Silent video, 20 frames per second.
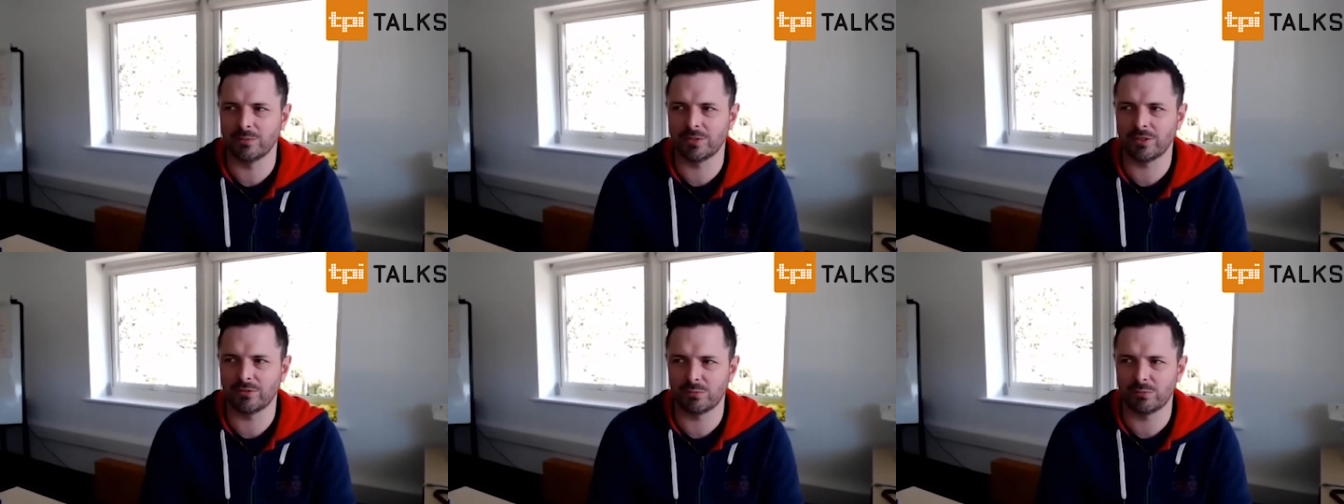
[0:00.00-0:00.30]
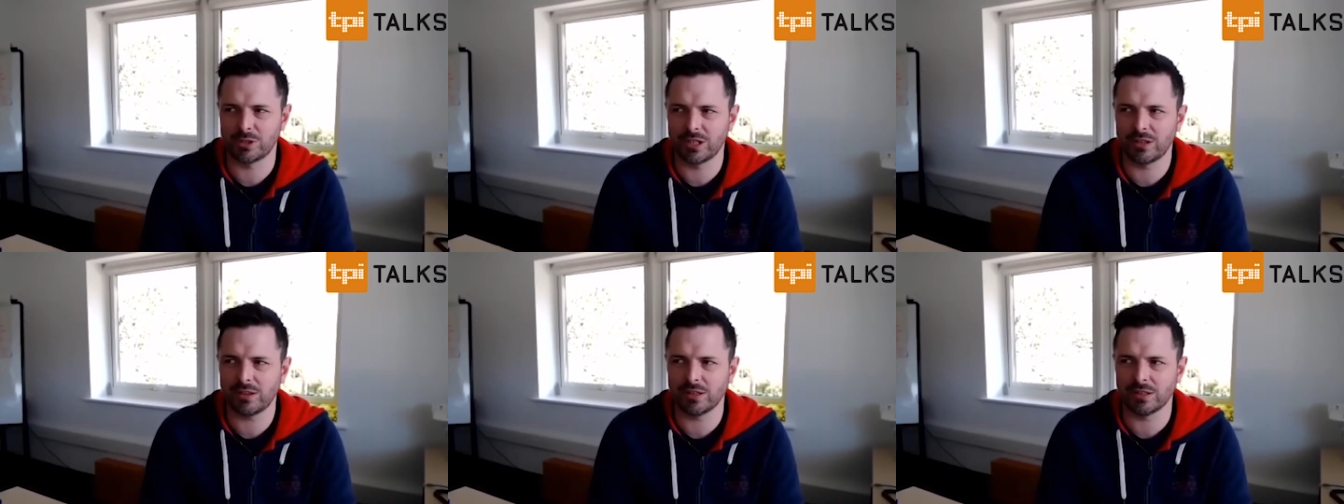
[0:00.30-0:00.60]

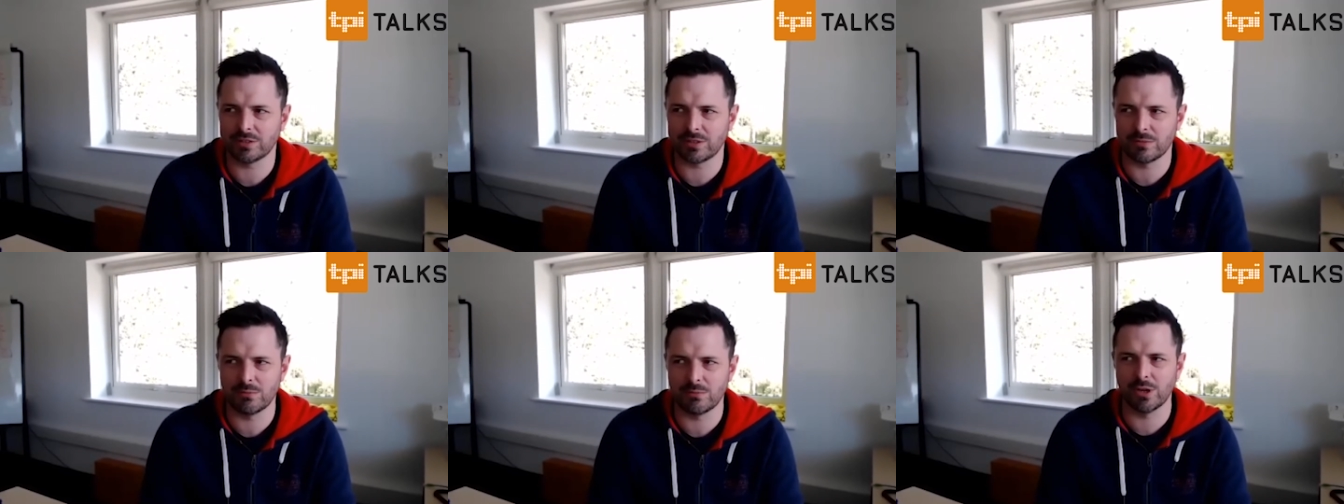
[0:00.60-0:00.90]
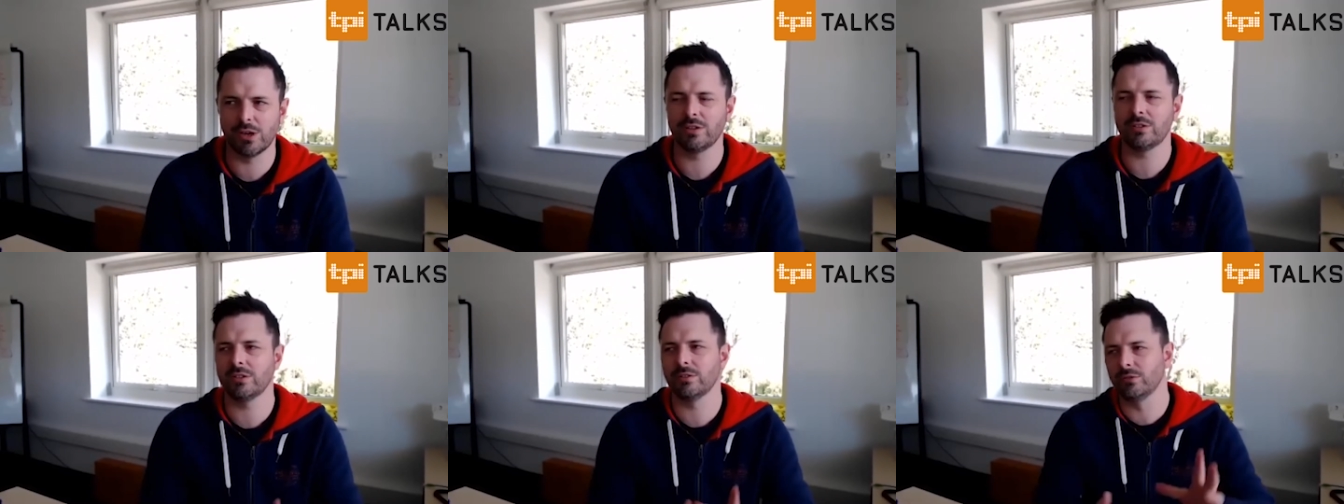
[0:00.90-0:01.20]
everybody thinks
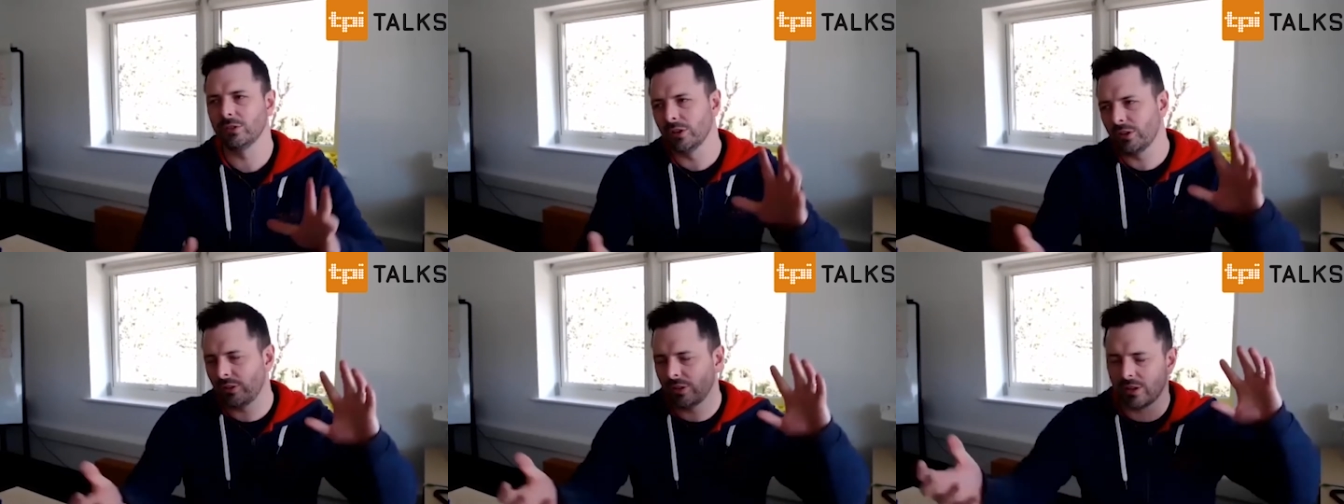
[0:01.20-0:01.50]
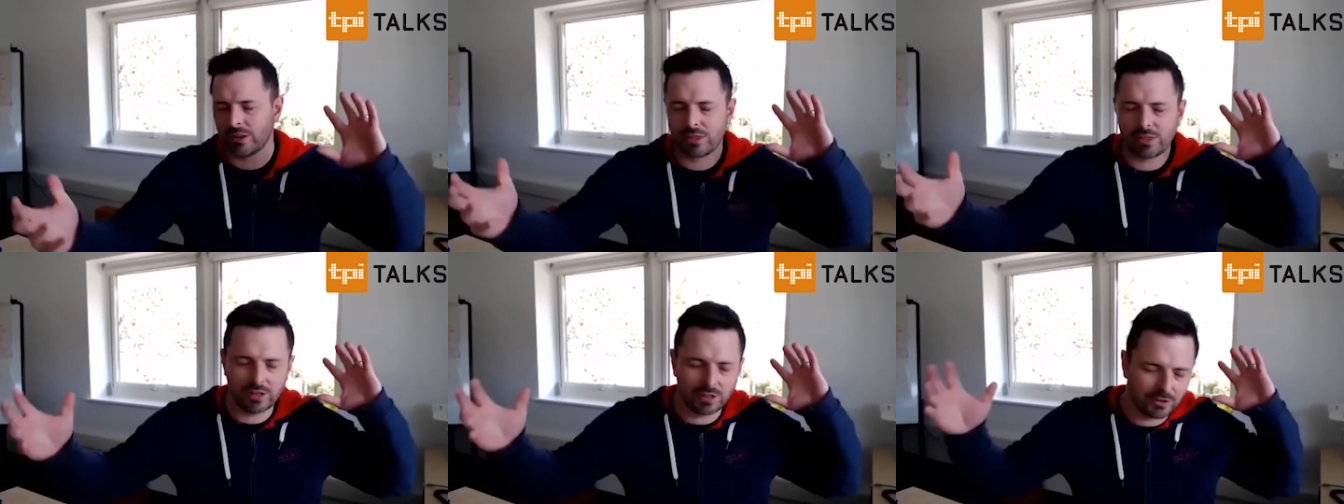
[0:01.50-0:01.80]
immersive and you
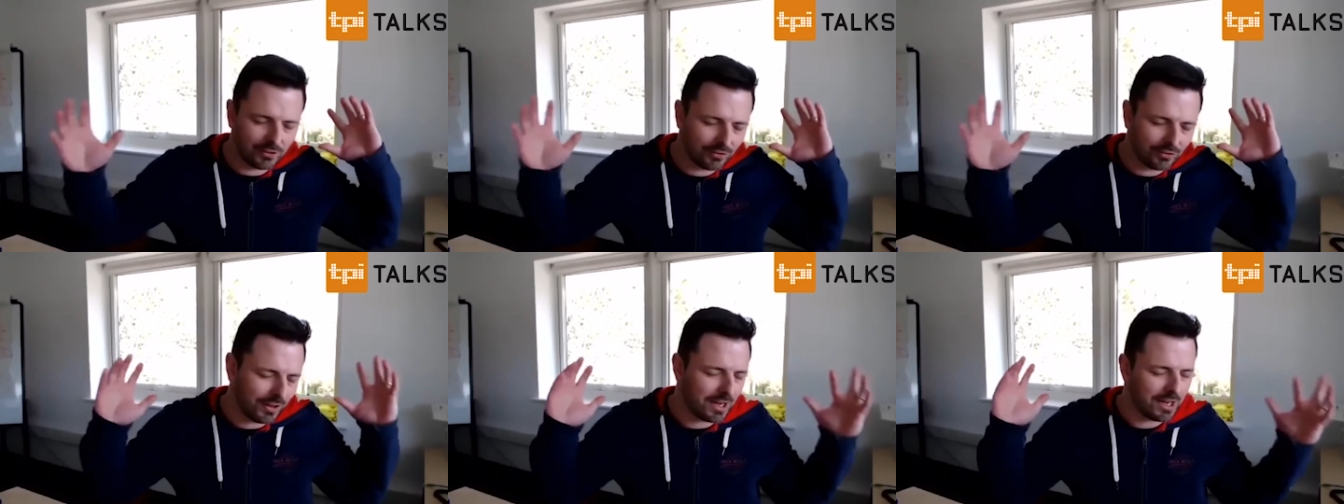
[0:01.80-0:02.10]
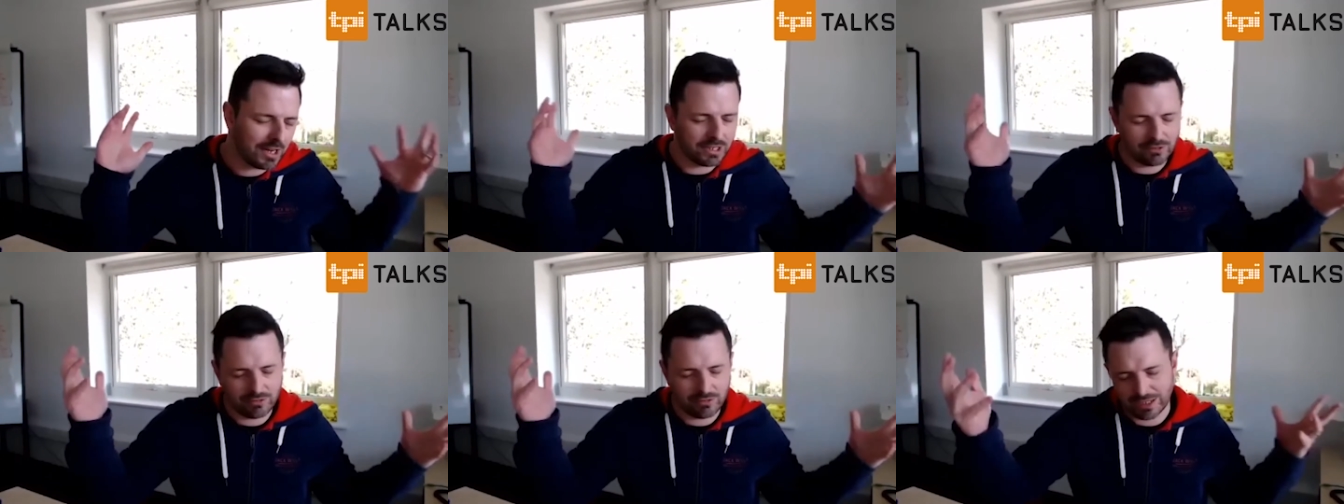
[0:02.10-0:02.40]
think things
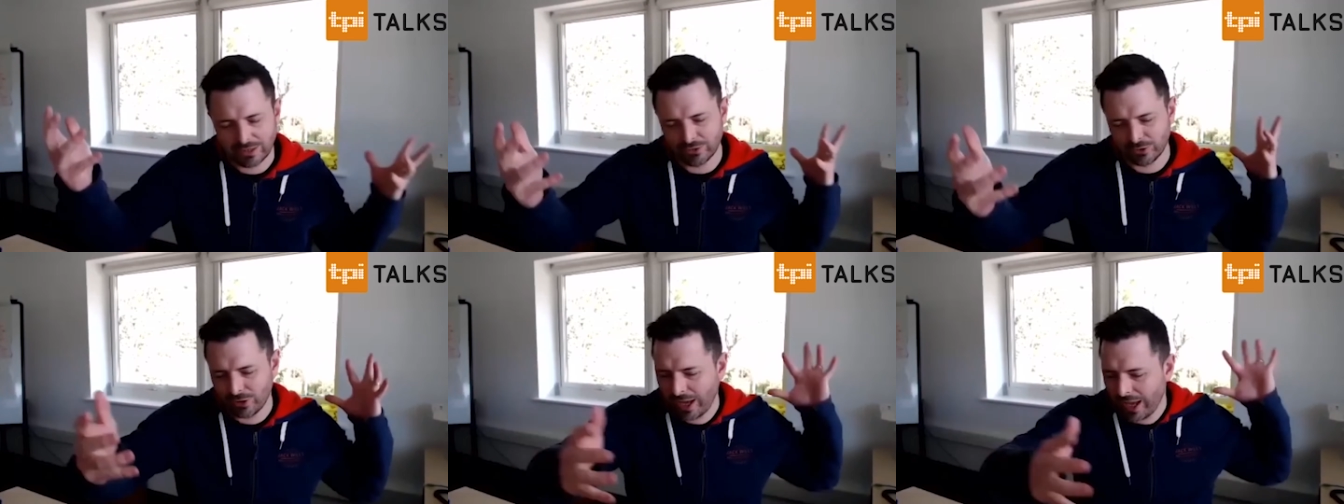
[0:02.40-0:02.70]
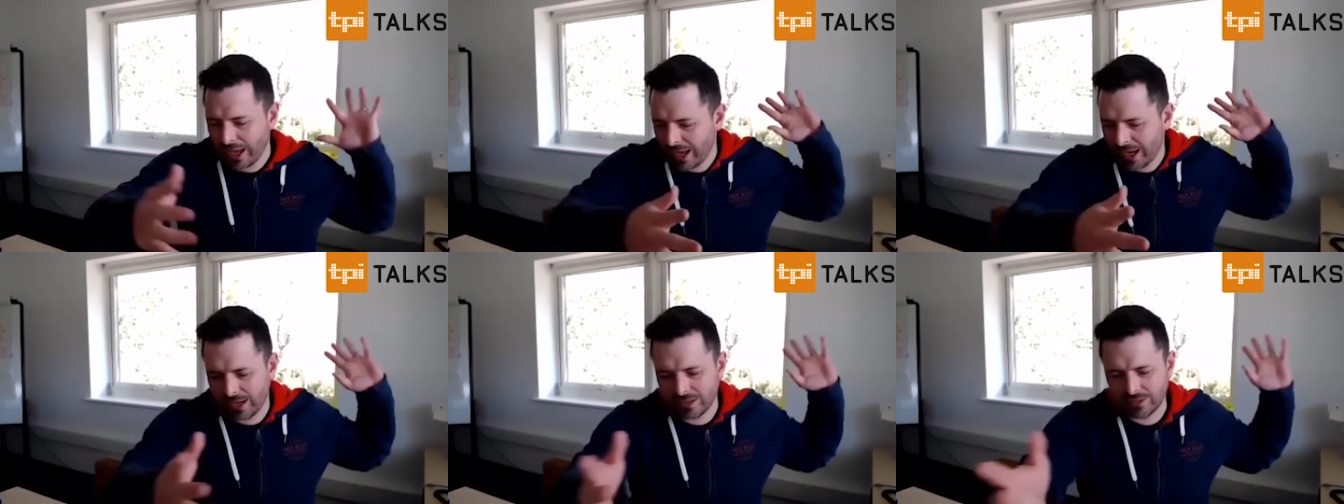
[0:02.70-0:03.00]
flying around your
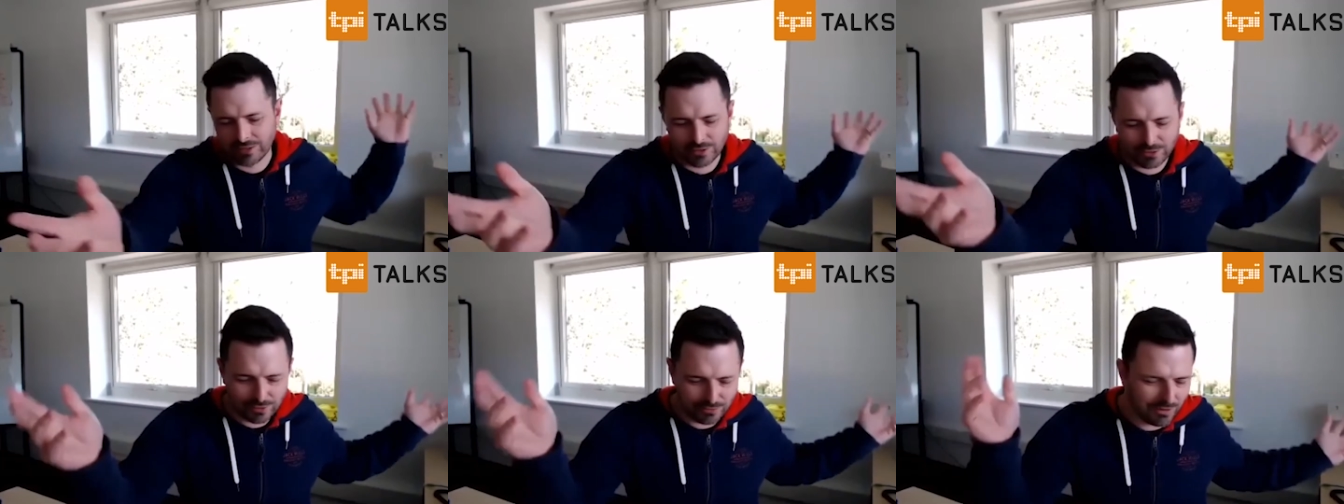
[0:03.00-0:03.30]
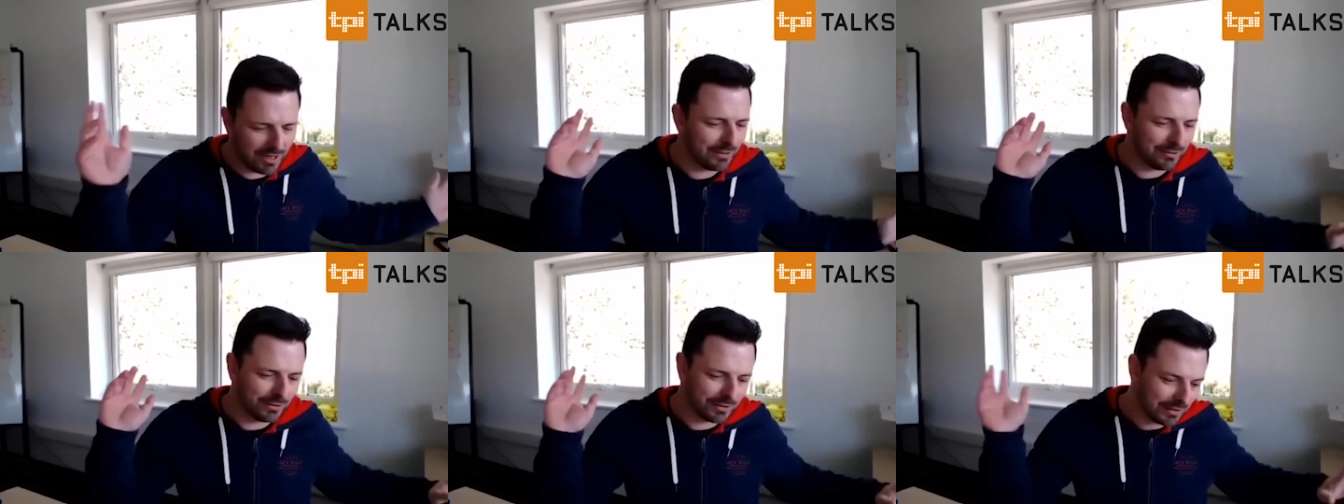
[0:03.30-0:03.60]
head and
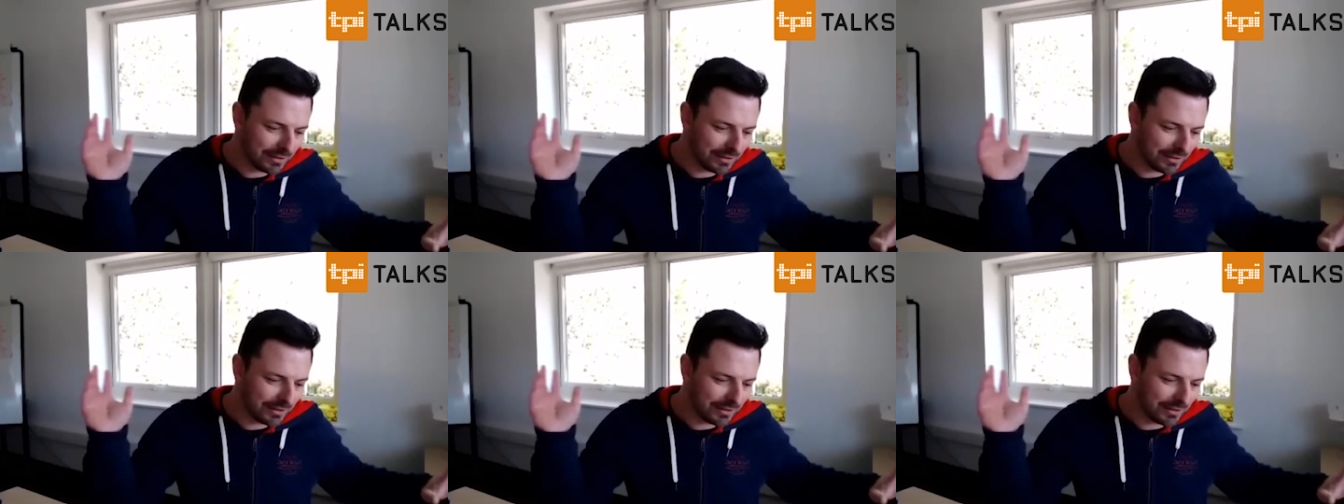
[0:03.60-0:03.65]
surround